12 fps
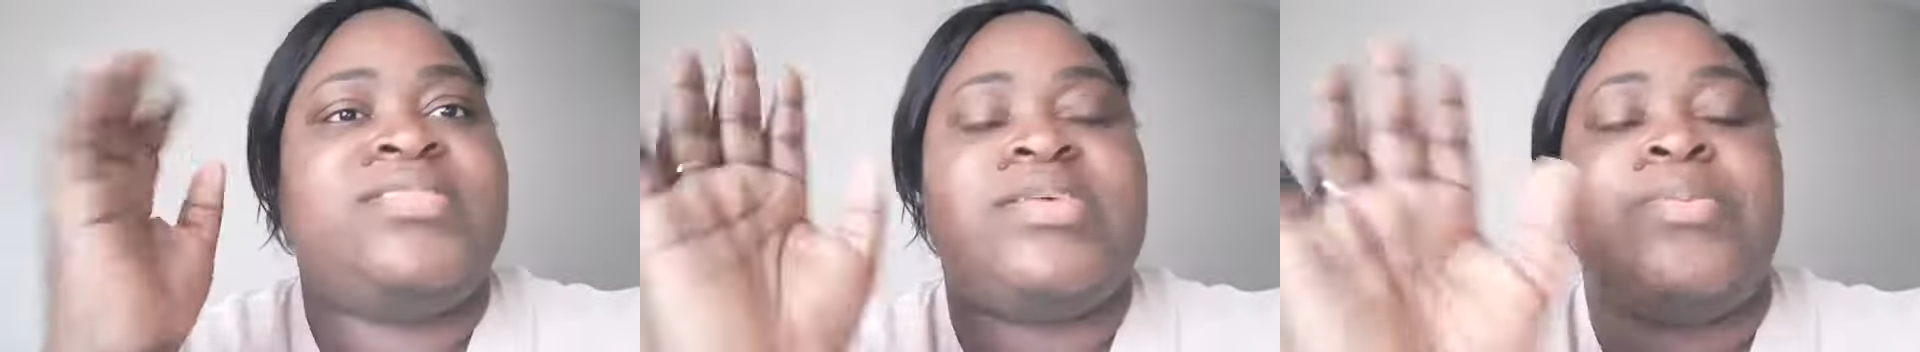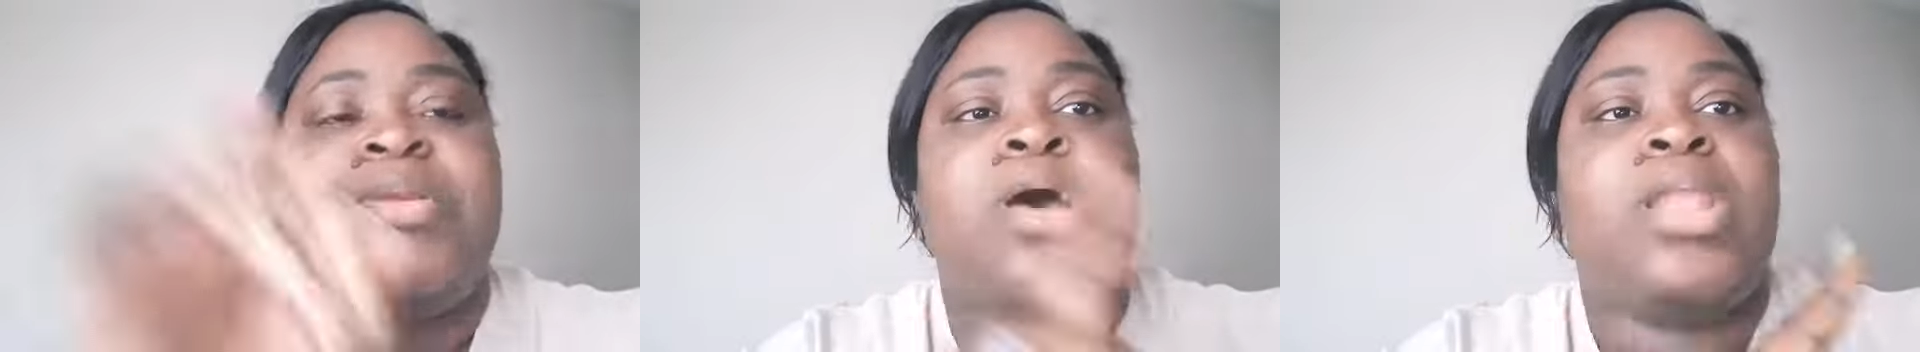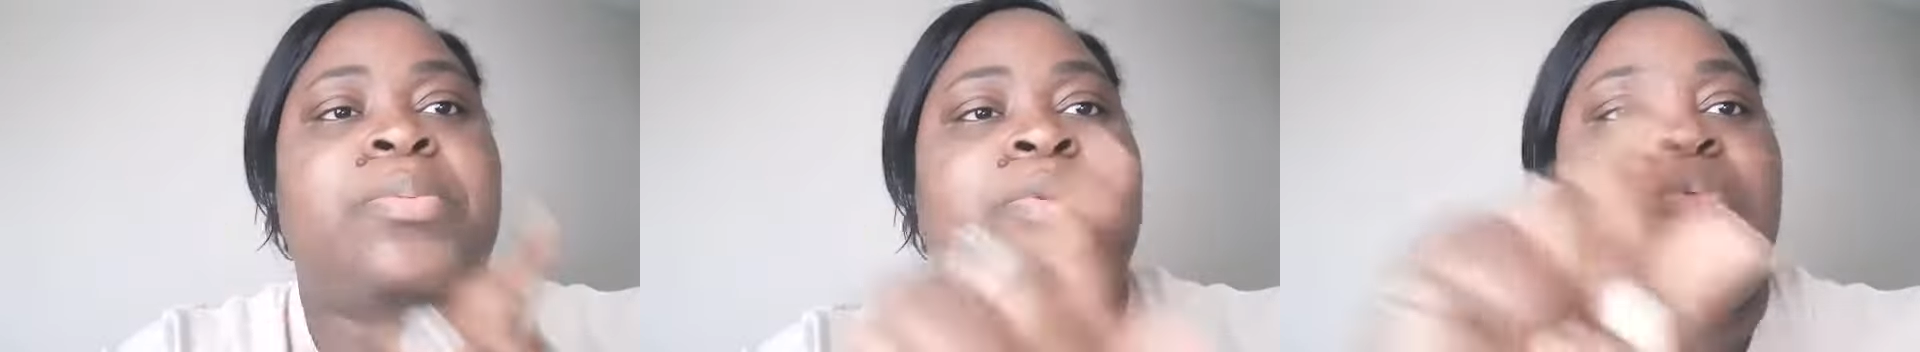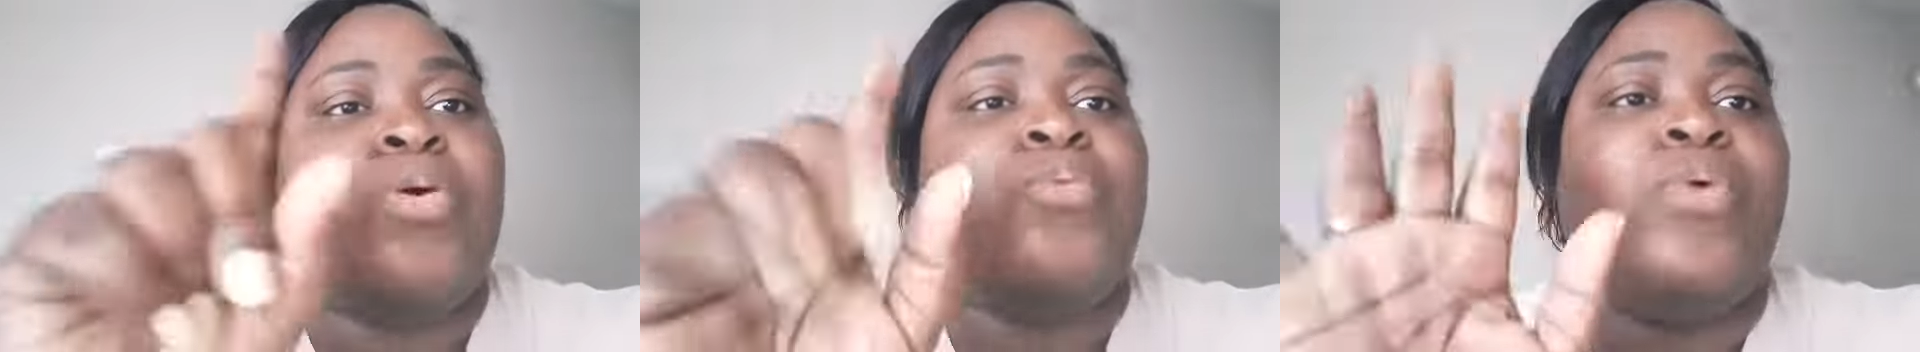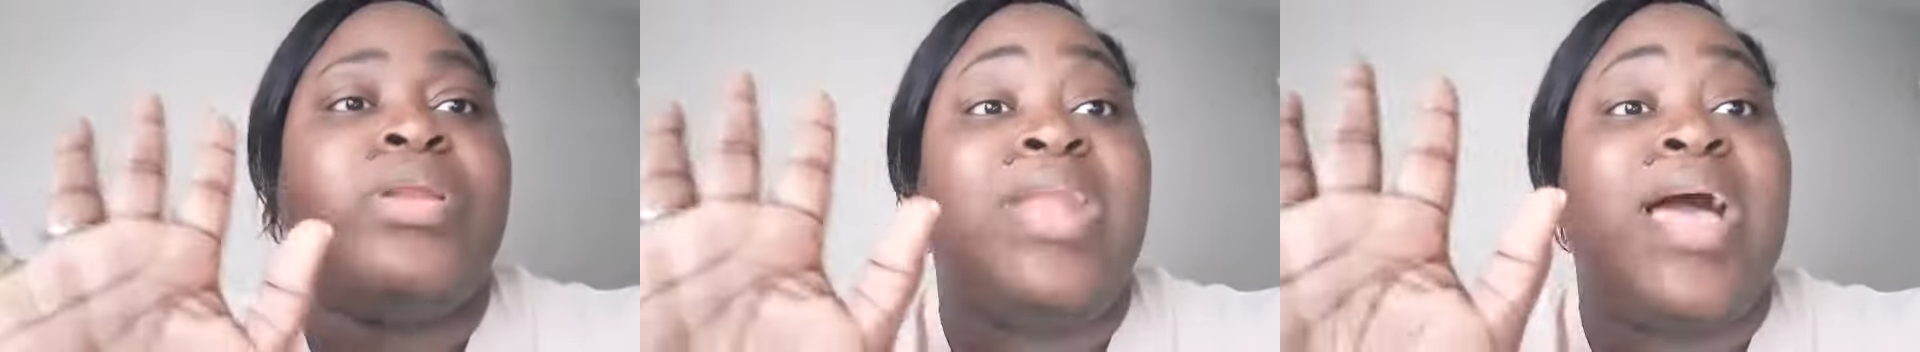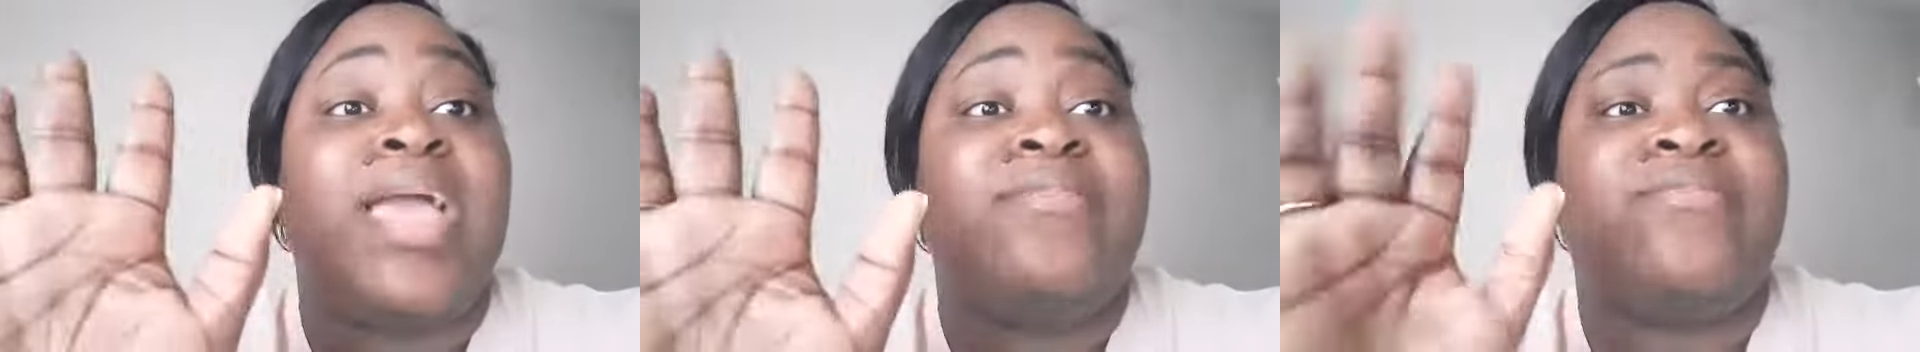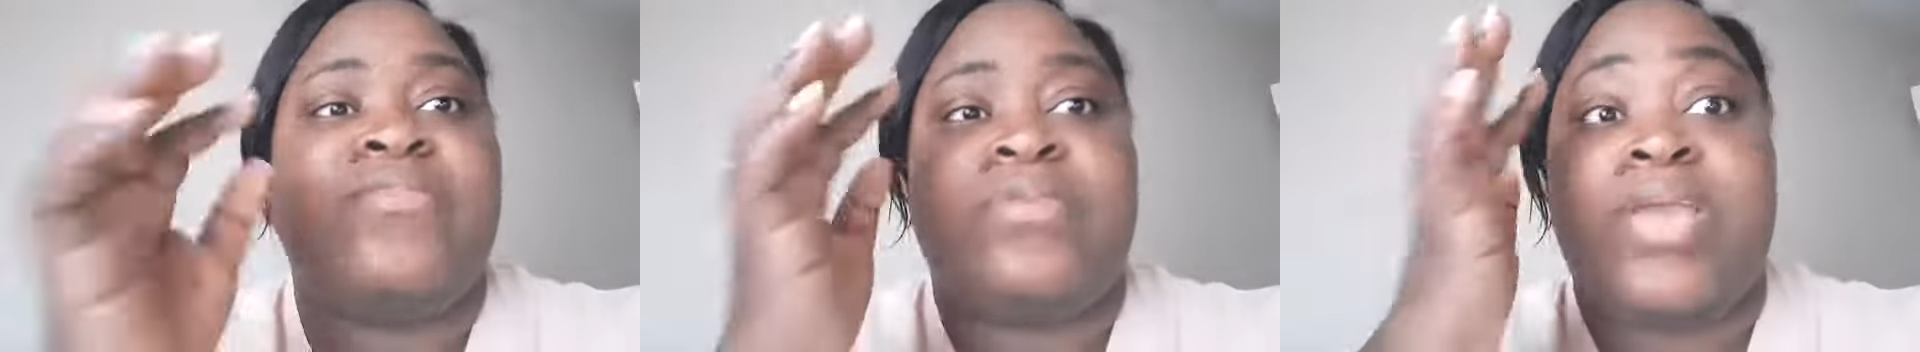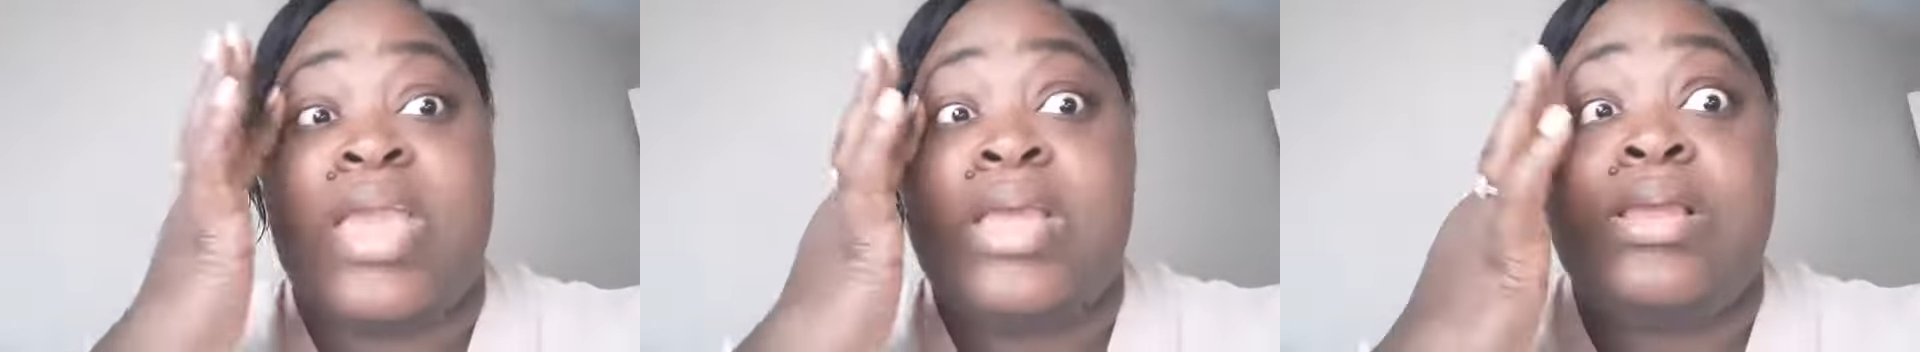Sum it all up in one word. Life.
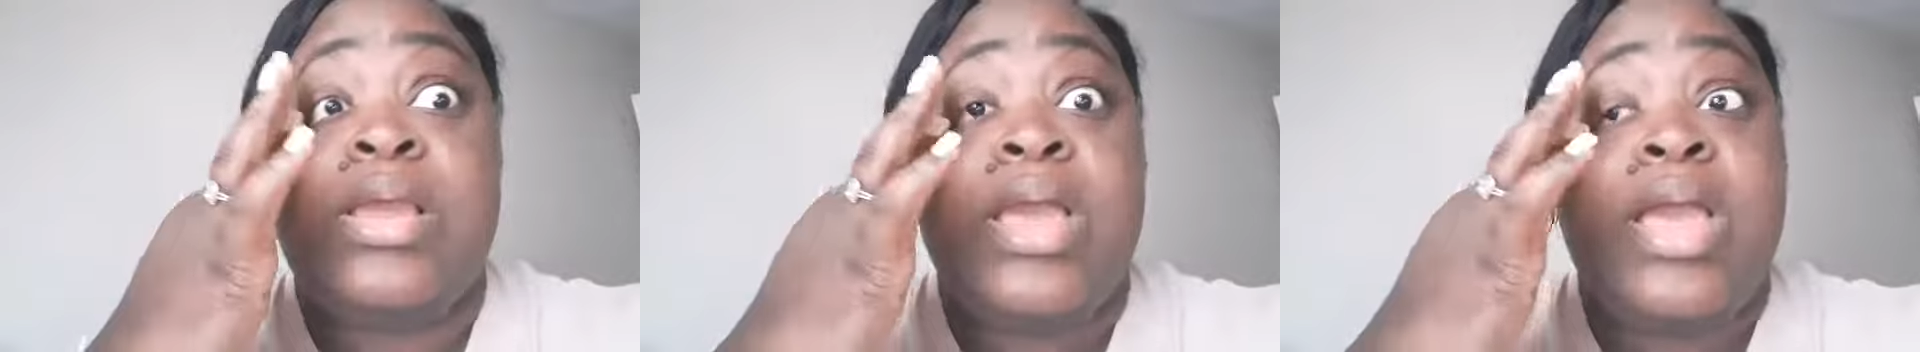Okay.